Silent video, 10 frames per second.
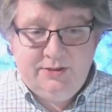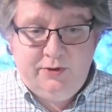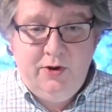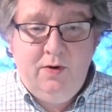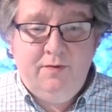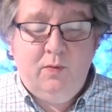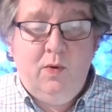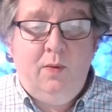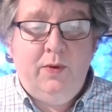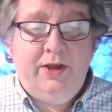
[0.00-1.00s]
Let's go over
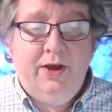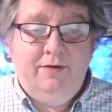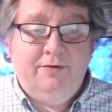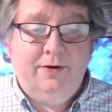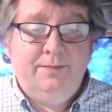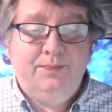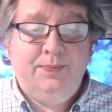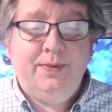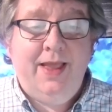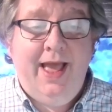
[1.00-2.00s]
what we covered.
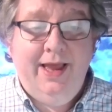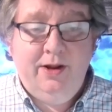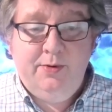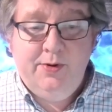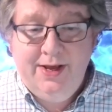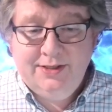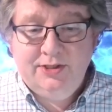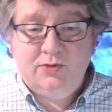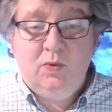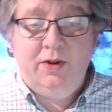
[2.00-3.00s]

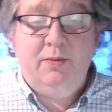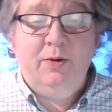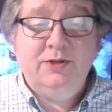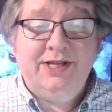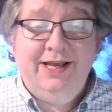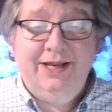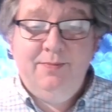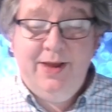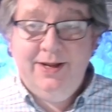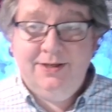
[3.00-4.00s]
AWS is one of the most
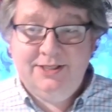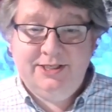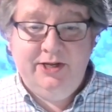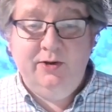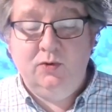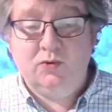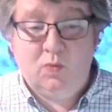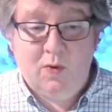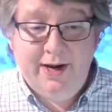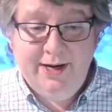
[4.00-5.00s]
in-demand
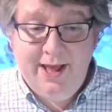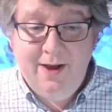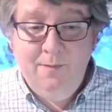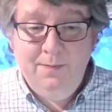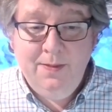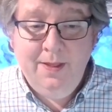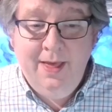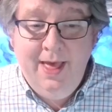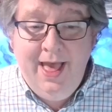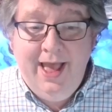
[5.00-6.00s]
skills right now.
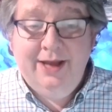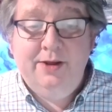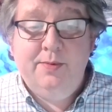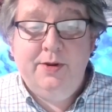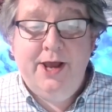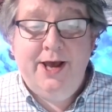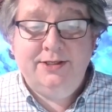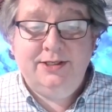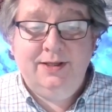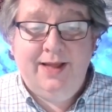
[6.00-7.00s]

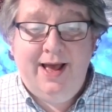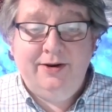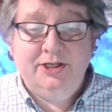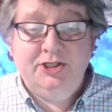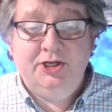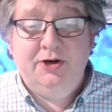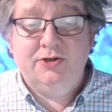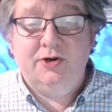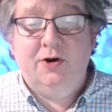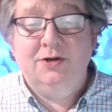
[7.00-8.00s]
AWS cloud
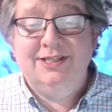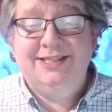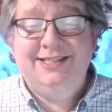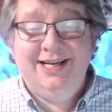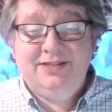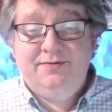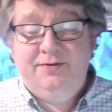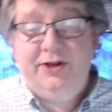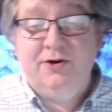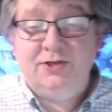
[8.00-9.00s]
engineers earn
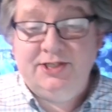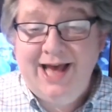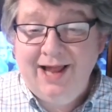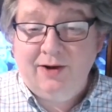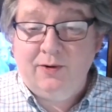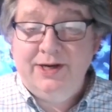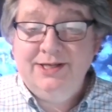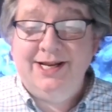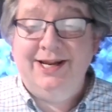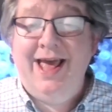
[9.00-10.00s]
six-figure
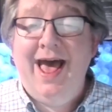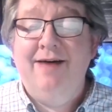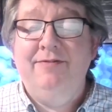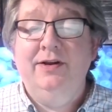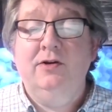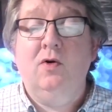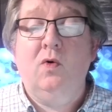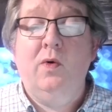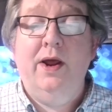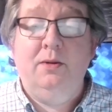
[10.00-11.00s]
salaries and have
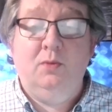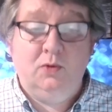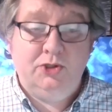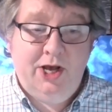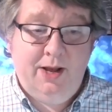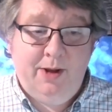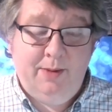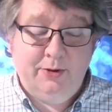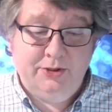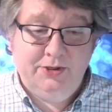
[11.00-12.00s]
incredible job
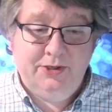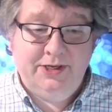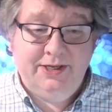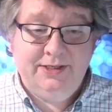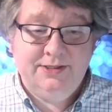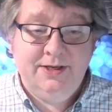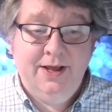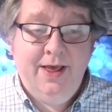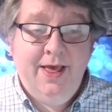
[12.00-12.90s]
opportunities.